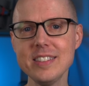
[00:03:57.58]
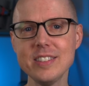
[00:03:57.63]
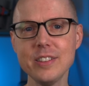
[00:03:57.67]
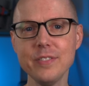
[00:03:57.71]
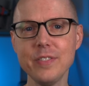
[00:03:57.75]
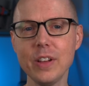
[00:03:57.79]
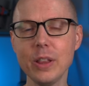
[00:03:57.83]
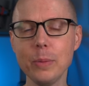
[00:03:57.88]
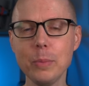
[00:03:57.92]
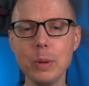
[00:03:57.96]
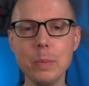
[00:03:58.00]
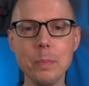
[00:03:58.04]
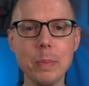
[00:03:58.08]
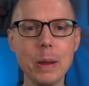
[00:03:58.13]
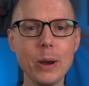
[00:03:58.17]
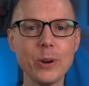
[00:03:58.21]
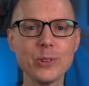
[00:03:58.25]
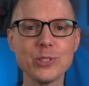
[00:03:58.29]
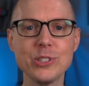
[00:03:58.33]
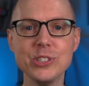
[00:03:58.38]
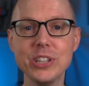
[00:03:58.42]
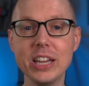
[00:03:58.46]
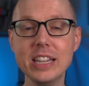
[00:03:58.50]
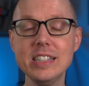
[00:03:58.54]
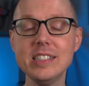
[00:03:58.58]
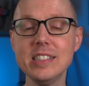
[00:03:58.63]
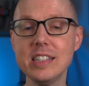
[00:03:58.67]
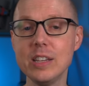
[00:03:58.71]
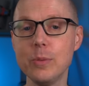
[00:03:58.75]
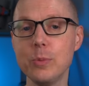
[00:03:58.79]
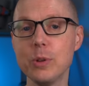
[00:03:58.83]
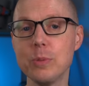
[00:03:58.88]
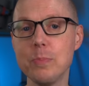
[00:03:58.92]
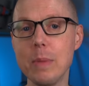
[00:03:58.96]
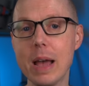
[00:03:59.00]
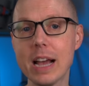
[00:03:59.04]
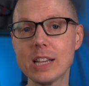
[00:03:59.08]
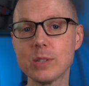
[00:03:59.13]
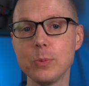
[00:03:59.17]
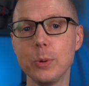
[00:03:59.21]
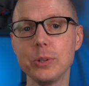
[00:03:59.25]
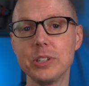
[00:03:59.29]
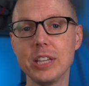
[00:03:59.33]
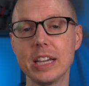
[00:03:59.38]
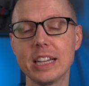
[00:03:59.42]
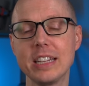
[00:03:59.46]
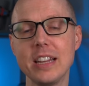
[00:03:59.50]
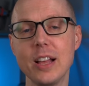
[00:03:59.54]
development pairs nicely with
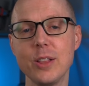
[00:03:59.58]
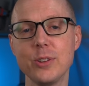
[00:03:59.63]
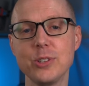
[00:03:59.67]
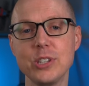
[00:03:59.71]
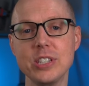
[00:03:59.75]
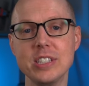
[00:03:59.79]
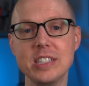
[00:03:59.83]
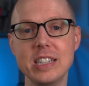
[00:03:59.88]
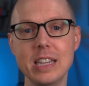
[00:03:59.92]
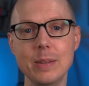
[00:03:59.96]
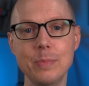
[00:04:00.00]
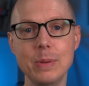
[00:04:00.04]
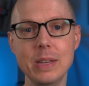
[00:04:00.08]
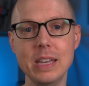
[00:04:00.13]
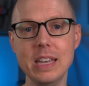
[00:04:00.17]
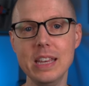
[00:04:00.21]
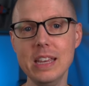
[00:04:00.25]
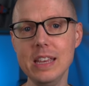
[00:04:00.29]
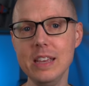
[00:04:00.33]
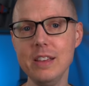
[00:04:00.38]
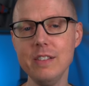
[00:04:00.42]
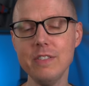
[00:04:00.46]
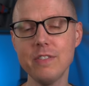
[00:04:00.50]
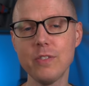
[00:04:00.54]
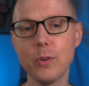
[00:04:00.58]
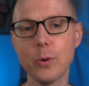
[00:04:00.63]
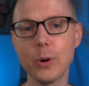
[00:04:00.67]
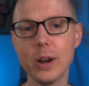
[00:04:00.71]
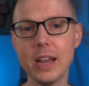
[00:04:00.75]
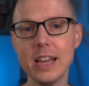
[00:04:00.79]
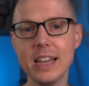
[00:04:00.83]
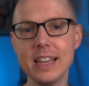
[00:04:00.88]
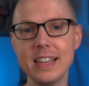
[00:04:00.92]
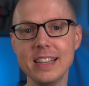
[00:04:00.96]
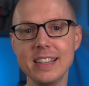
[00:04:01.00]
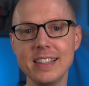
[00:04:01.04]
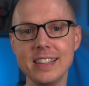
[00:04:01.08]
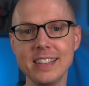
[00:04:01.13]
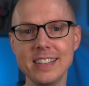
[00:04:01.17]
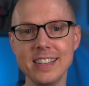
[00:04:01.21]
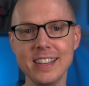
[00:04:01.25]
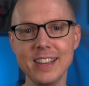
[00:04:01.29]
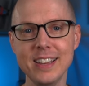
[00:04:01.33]
Maxwell Technologies DBE for a,